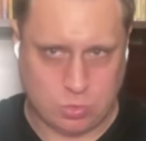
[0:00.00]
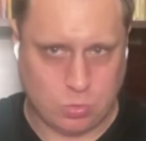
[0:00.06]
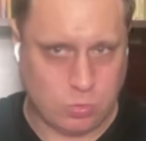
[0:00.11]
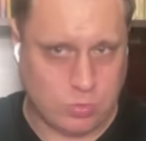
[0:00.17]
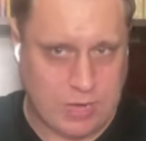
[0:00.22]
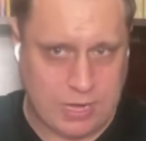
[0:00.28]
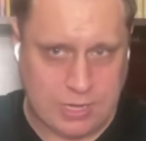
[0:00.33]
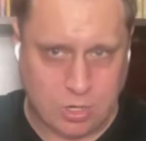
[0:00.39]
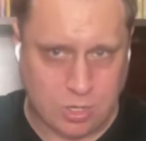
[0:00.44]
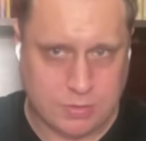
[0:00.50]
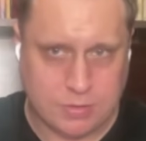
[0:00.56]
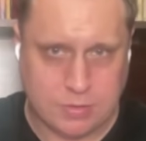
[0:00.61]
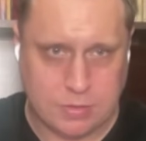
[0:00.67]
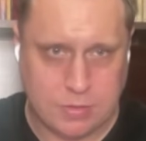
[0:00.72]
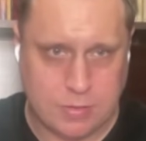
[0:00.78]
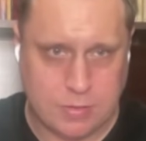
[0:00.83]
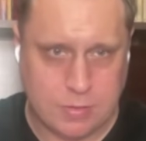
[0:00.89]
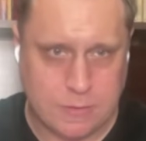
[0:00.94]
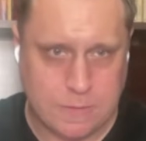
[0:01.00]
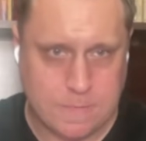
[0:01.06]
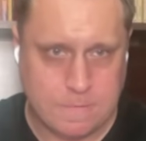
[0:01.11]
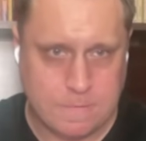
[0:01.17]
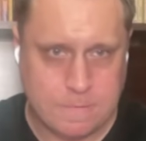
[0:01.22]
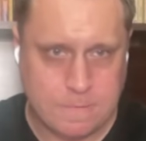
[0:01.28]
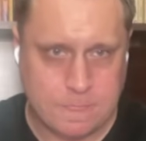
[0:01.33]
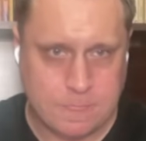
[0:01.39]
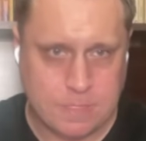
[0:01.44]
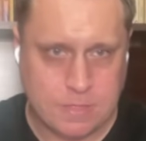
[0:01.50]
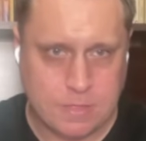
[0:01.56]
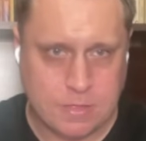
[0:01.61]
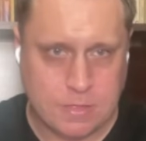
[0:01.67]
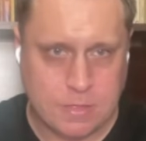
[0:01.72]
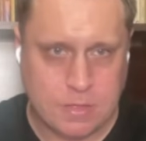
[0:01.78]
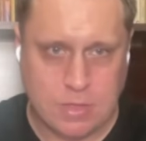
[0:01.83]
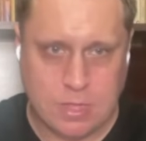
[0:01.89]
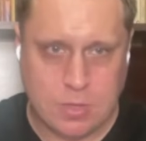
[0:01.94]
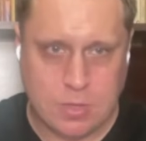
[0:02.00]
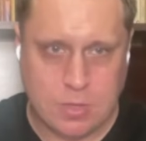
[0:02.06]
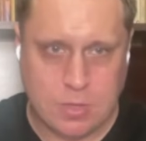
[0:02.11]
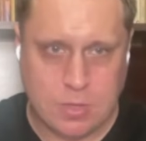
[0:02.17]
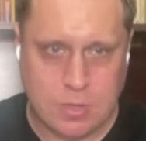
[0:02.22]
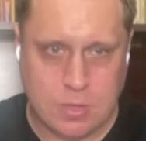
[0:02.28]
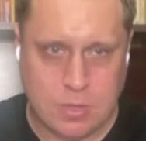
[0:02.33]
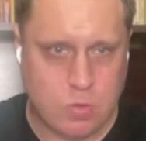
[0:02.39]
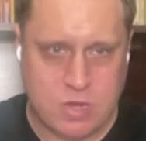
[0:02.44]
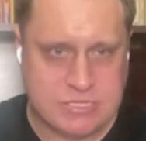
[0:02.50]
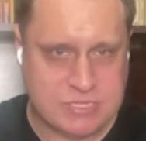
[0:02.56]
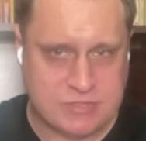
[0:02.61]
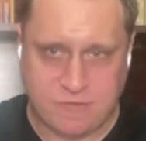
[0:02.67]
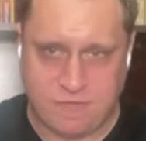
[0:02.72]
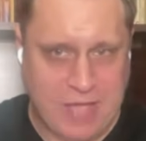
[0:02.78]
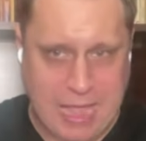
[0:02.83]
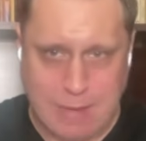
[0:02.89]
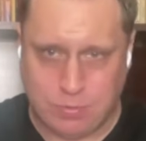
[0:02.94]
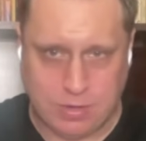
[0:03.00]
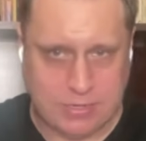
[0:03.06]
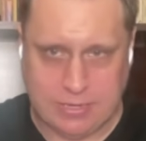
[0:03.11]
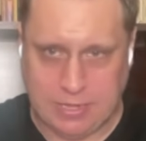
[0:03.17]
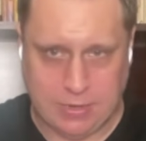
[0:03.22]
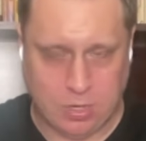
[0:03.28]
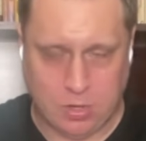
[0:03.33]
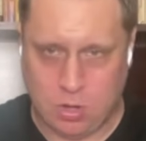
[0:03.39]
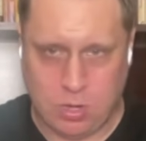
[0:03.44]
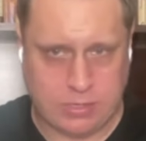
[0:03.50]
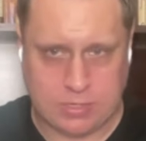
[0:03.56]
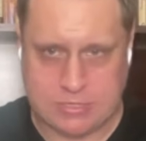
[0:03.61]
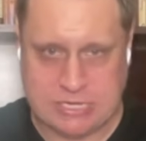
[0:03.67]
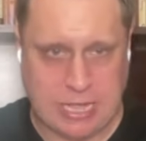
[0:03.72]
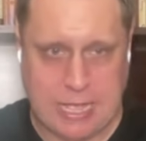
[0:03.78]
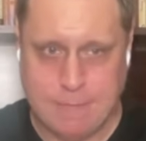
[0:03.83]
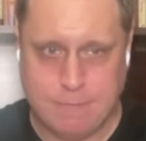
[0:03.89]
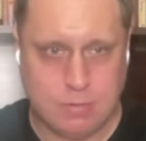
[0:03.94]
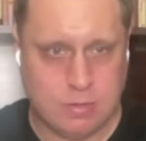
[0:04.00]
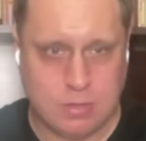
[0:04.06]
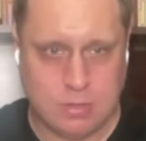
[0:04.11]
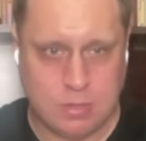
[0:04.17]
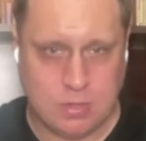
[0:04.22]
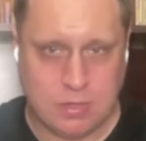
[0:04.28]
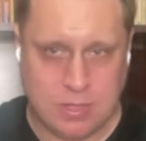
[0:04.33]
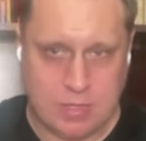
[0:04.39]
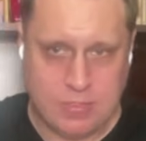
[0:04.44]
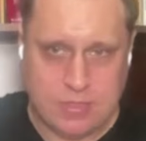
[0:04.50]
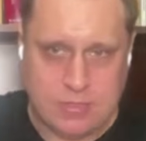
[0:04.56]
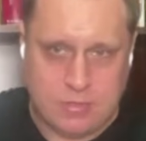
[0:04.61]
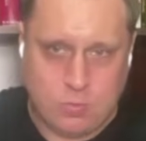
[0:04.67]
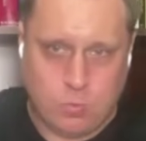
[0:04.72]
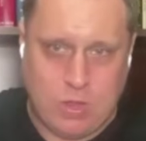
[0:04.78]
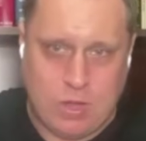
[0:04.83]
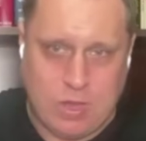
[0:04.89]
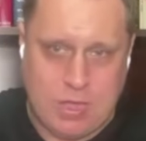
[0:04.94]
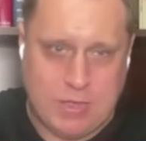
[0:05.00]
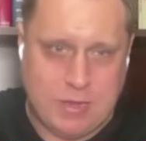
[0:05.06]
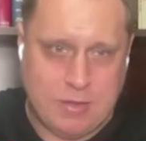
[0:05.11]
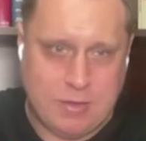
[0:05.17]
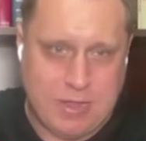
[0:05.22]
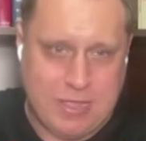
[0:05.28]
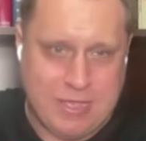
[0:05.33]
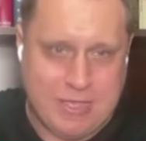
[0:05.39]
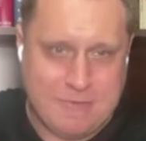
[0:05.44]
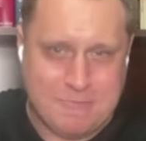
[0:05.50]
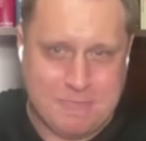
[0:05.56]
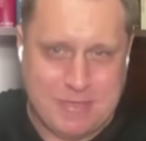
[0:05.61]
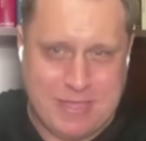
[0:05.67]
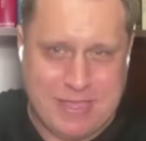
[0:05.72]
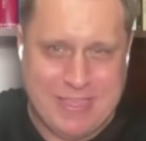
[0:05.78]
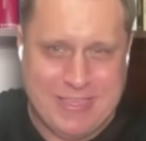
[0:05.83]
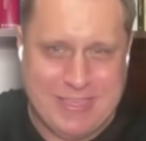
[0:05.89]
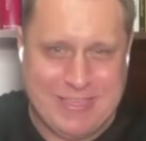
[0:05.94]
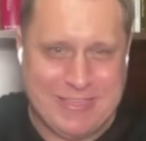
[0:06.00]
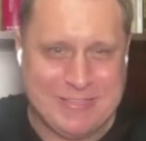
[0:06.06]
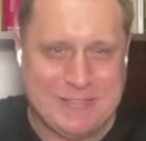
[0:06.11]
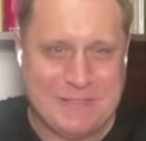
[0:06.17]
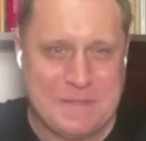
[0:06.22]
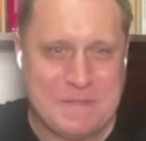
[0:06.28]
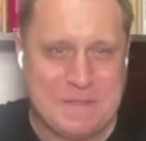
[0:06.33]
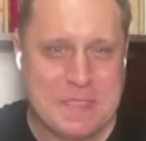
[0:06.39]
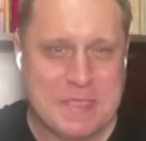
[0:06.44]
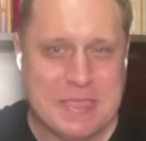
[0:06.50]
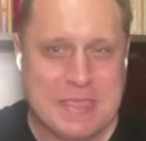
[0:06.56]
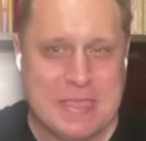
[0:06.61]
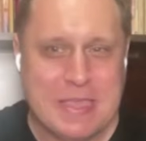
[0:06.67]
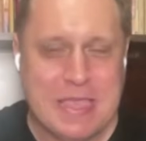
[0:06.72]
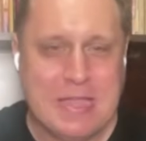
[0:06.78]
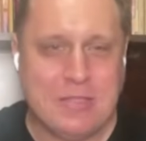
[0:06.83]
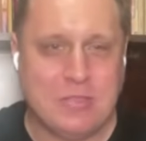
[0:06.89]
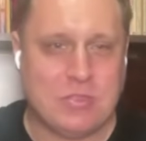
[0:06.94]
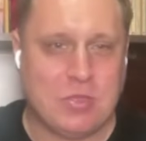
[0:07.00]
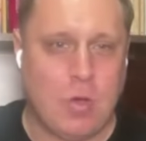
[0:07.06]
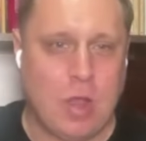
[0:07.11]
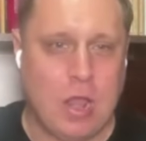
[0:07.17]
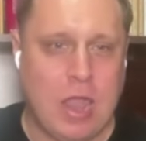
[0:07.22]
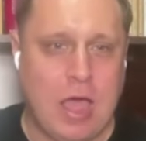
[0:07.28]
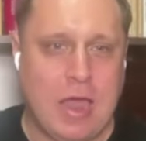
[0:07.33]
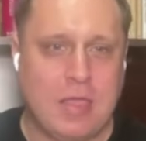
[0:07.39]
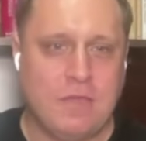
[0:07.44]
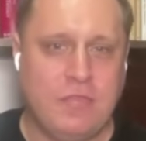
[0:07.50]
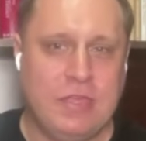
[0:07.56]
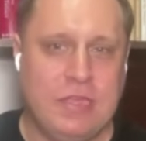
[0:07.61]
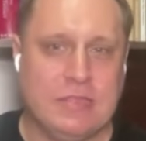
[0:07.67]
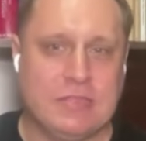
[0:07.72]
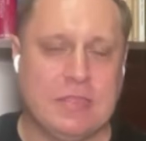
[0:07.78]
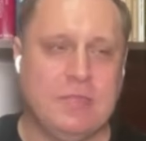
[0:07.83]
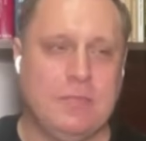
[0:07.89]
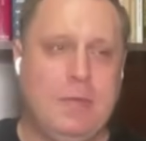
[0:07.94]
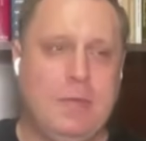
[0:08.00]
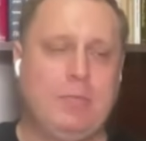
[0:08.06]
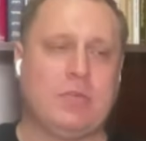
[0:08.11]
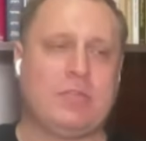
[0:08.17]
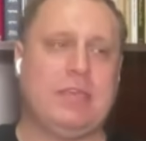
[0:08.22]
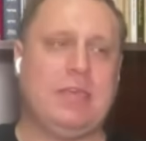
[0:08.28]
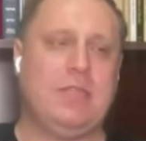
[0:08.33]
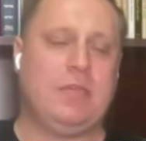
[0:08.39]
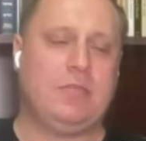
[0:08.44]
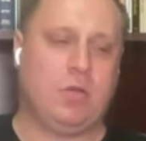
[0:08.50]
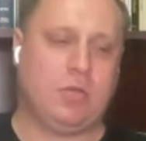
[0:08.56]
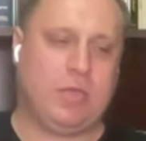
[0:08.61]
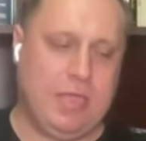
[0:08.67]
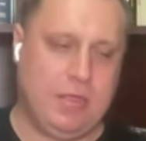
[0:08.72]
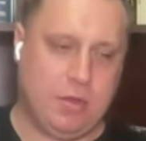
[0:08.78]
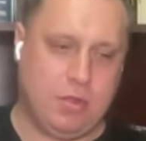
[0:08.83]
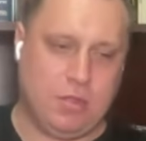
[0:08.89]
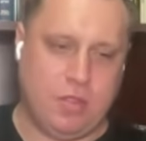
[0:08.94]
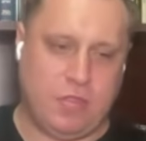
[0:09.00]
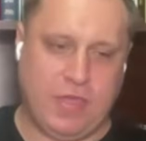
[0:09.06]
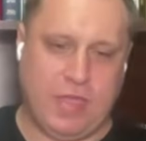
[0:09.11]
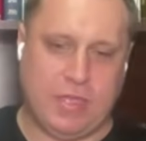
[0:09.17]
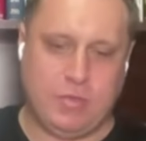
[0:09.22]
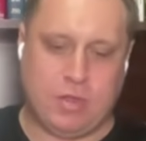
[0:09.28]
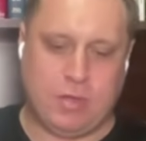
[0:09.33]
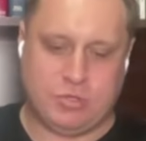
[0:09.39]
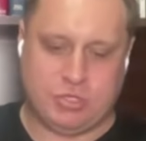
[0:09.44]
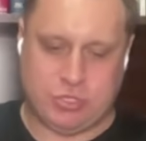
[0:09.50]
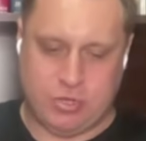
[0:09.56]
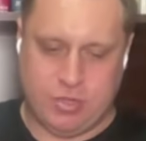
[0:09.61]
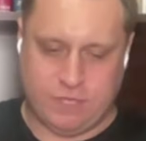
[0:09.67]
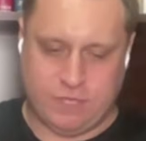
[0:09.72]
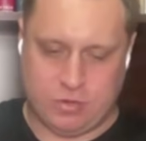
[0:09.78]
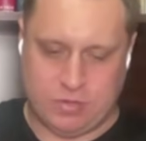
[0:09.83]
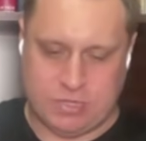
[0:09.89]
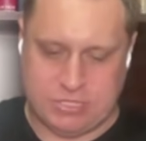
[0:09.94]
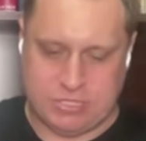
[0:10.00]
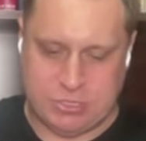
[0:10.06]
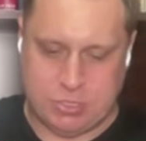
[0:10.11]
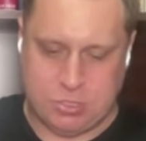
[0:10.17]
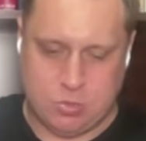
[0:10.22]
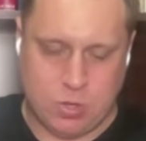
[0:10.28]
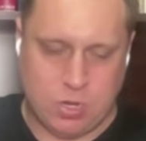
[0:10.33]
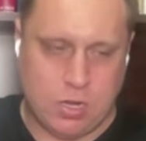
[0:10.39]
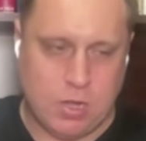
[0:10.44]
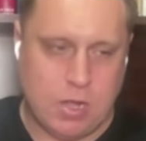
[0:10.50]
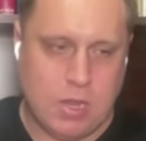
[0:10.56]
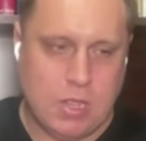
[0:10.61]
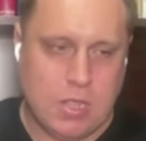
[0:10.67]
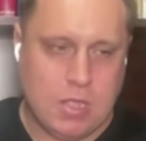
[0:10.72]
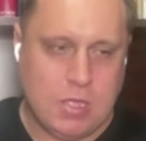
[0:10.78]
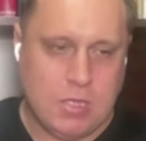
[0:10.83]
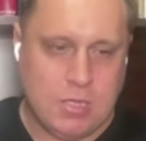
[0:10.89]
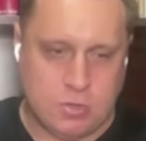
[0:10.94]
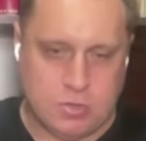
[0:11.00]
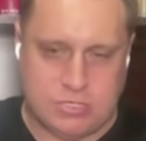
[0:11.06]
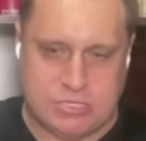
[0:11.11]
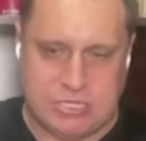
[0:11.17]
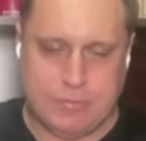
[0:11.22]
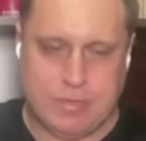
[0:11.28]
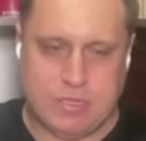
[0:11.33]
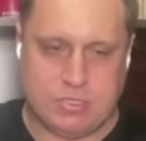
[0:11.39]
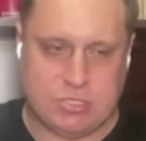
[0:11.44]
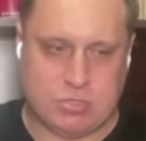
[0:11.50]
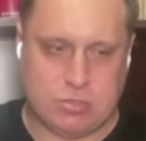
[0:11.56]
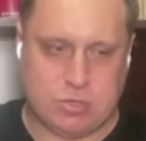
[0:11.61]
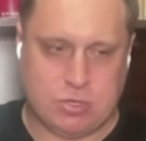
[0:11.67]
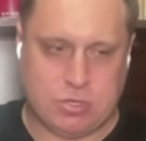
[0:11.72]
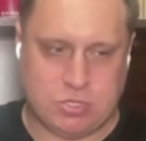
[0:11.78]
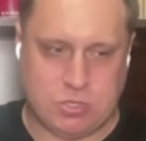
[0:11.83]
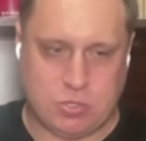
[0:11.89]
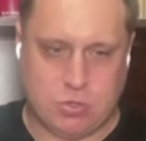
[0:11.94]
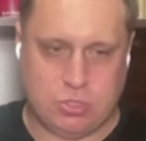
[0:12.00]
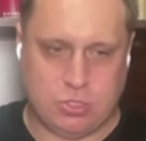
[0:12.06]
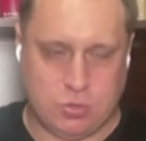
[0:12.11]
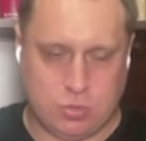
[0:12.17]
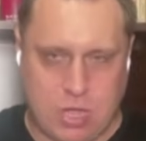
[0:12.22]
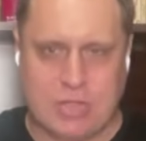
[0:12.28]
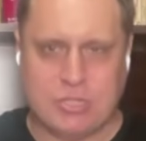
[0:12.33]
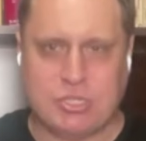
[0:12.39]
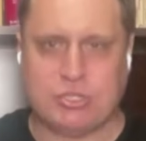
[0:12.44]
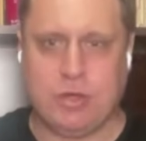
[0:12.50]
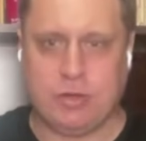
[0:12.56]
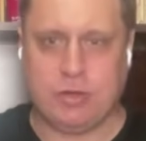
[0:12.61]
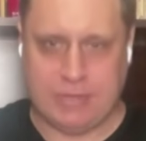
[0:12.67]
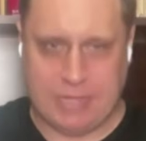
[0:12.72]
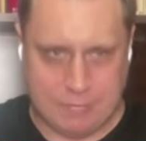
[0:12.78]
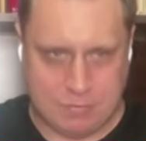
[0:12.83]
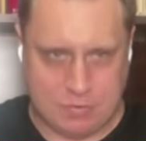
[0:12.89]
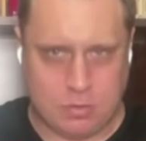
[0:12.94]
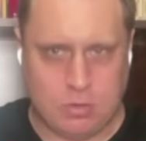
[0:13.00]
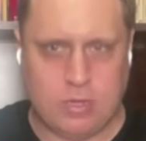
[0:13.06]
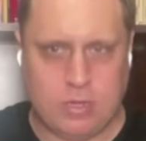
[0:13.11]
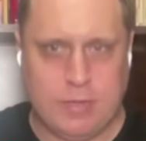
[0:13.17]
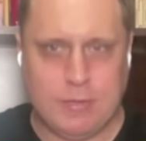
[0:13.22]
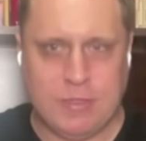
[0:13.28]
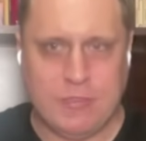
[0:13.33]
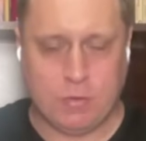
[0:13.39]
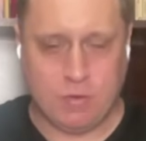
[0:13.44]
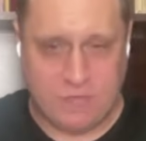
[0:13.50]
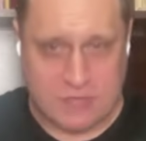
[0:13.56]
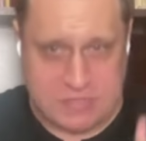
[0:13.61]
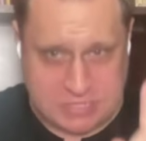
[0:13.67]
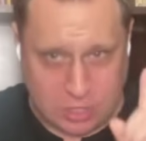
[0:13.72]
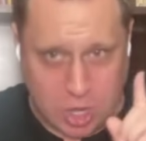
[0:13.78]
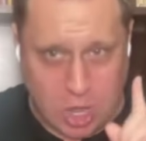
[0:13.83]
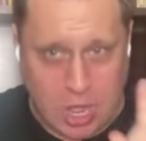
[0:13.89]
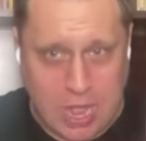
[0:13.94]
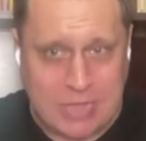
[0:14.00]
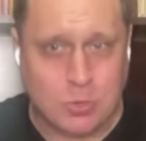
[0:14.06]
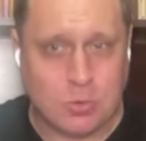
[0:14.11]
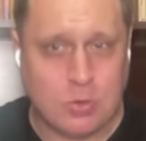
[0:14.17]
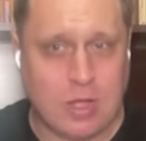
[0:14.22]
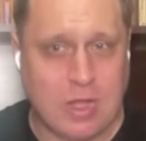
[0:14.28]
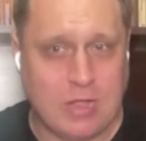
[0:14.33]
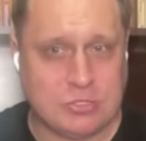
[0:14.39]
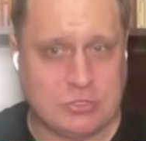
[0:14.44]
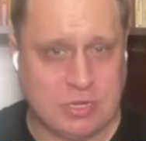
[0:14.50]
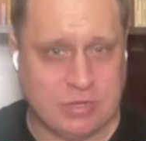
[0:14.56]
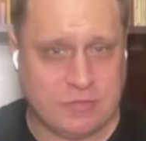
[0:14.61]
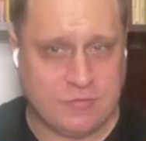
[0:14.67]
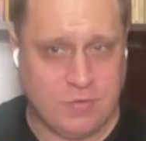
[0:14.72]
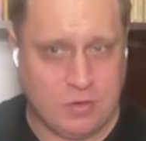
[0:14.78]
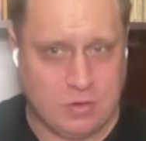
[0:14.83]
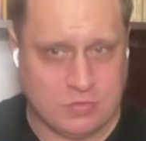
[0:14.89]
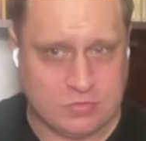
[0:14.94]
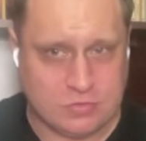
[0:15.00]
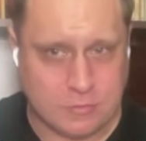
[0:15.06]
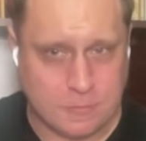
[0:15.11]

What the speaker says: record. It wouldn't just fabricate an archetype and then voila, here I am. And so a lot of these, and people say that, okay, Nathaniel, I'm sure you've heard this too, where, demons are a social construct. Absolutely. But there are physiological constructs first.